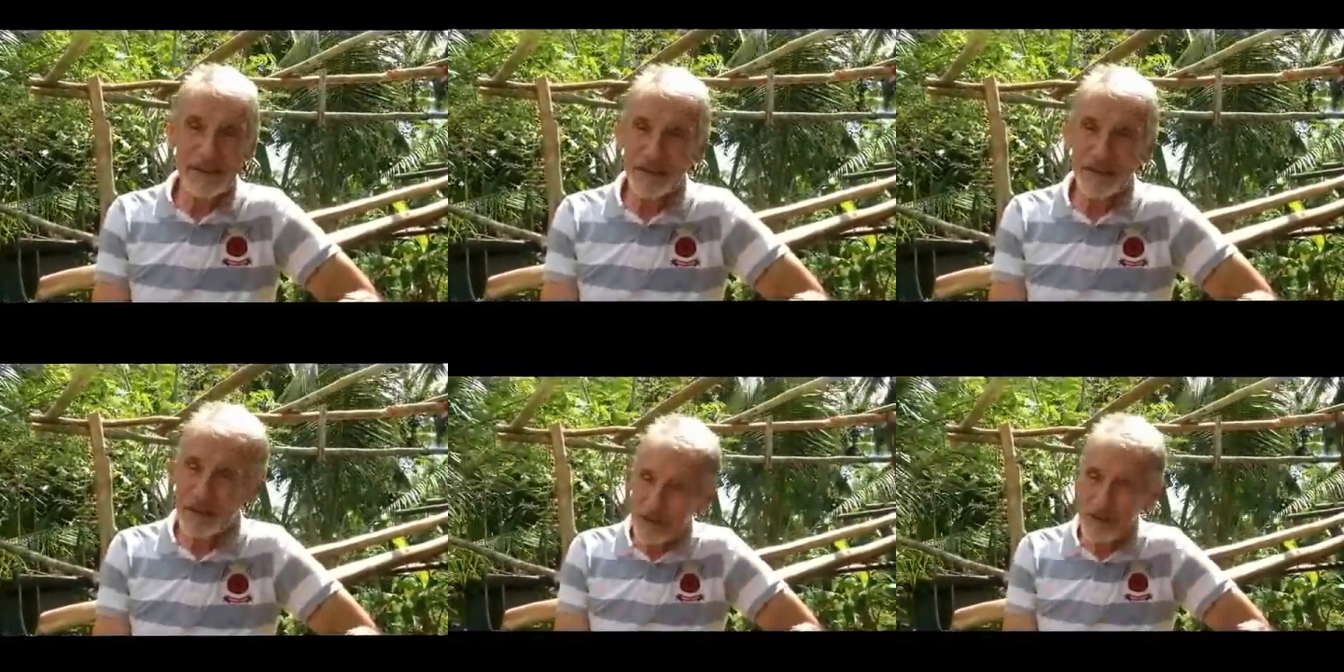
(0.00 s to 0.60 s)

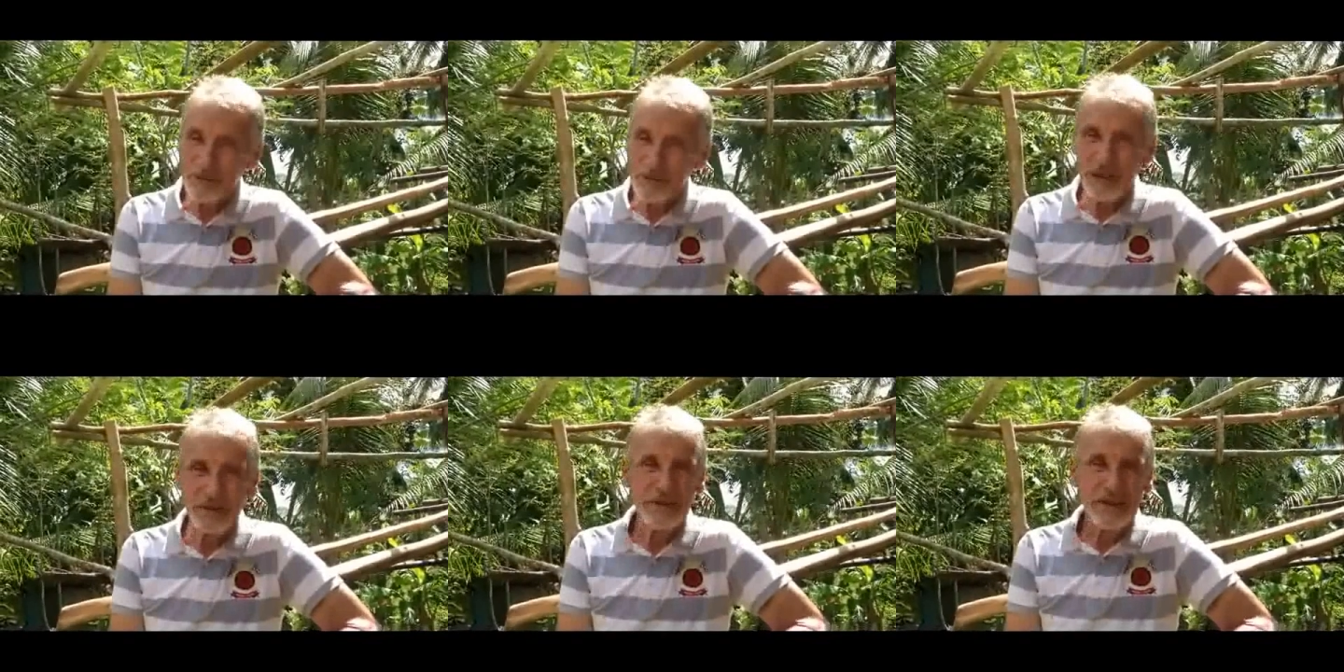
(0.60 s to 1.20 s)
It's not
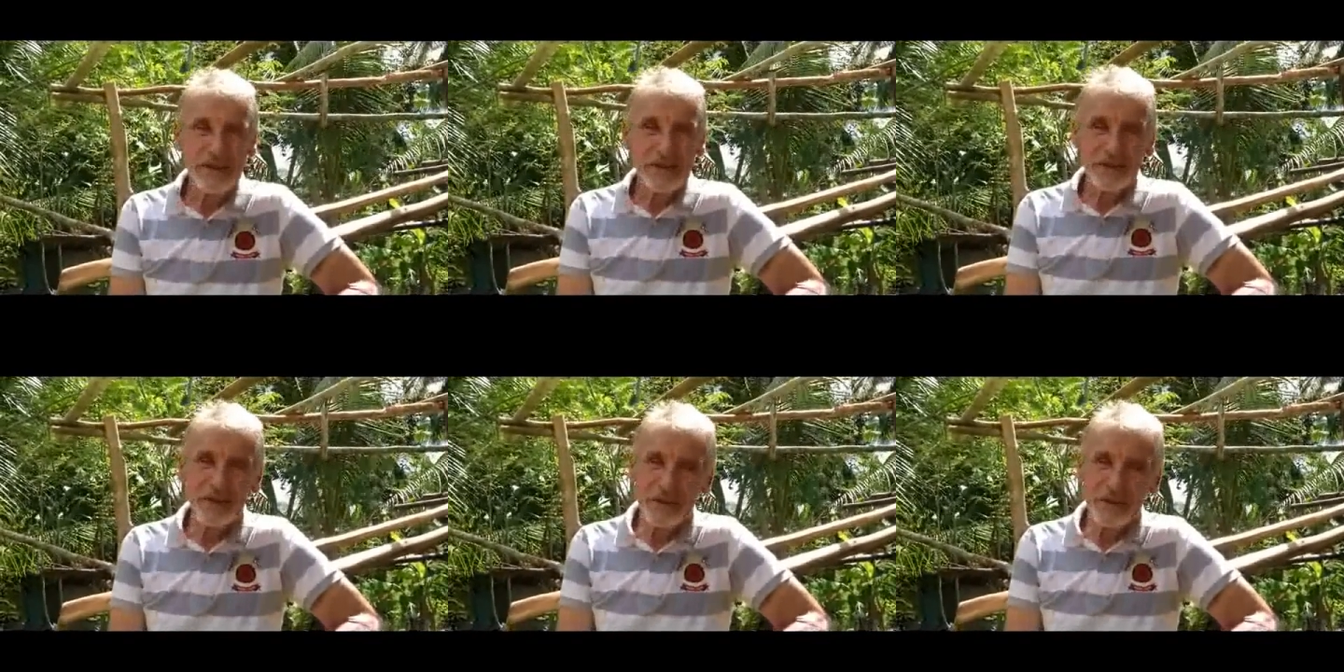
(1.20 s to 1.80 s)
about
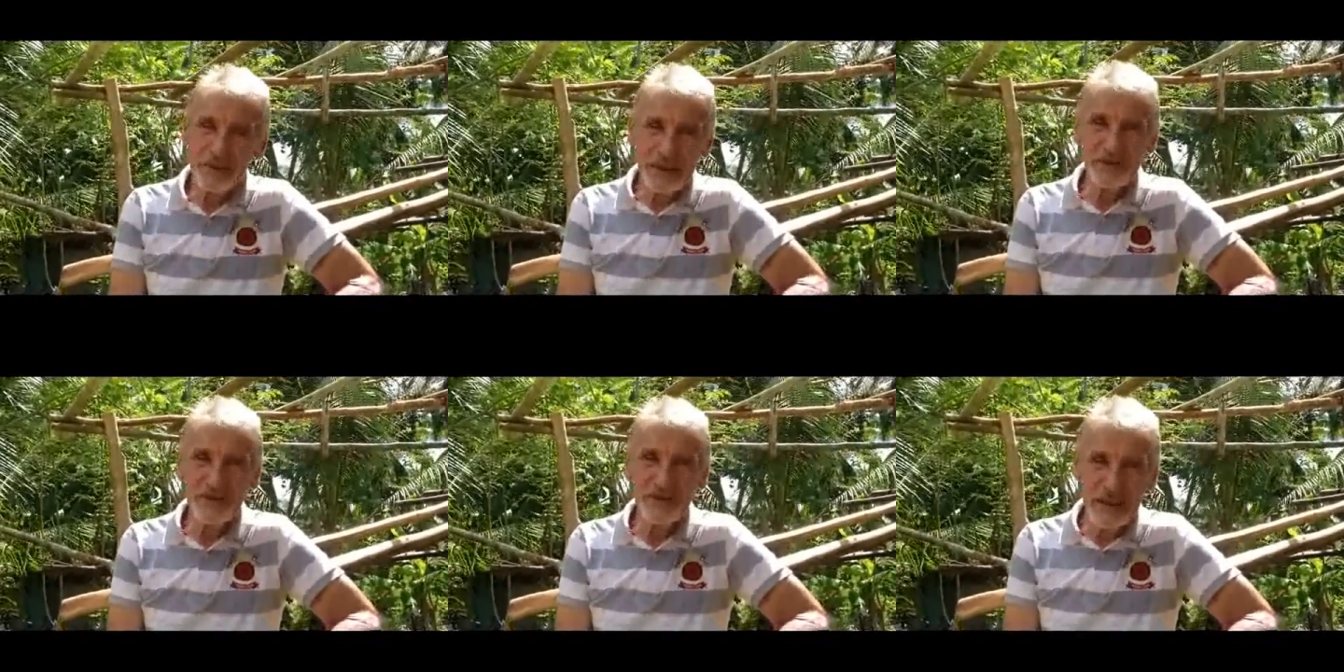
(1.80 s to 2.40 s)
2
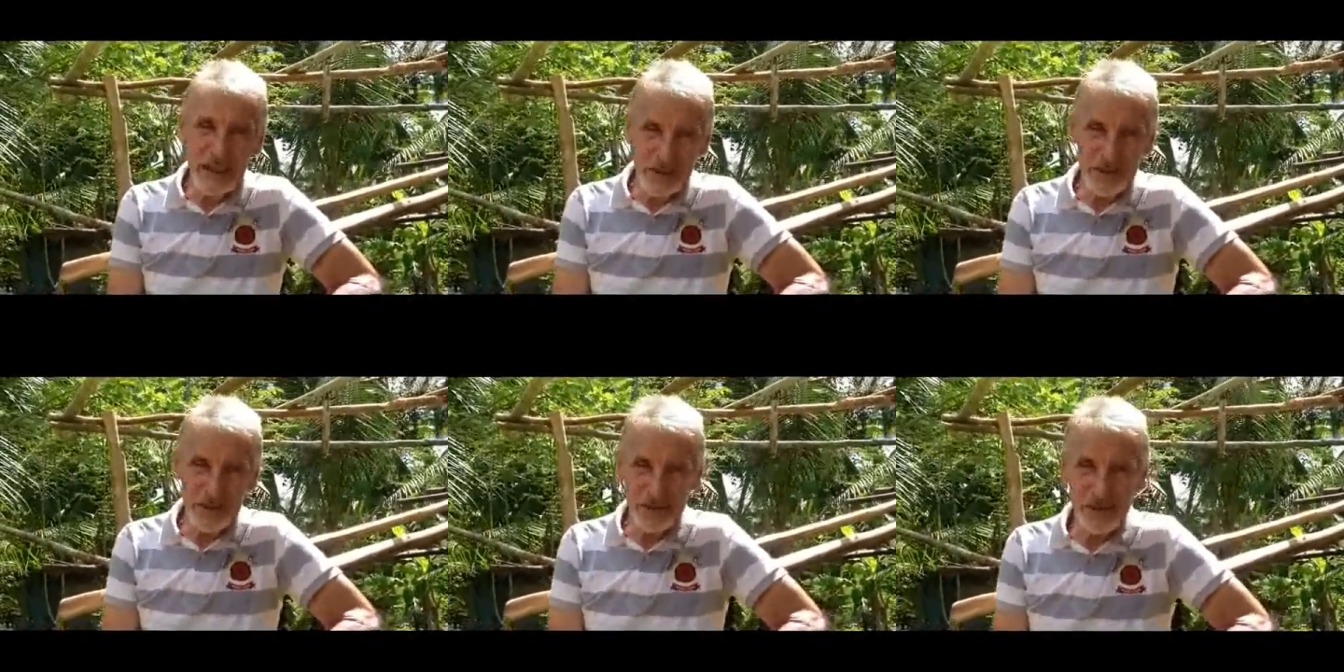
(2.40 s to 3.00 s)
weeks
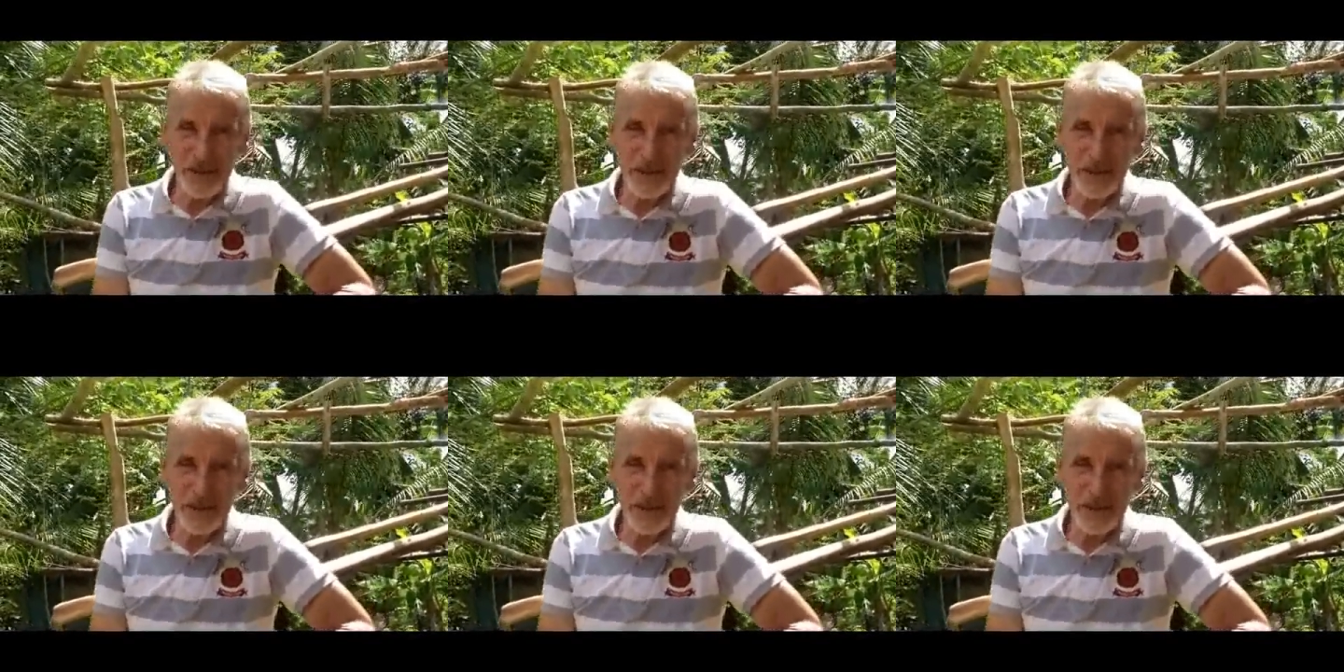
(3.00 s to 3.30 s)
vacation,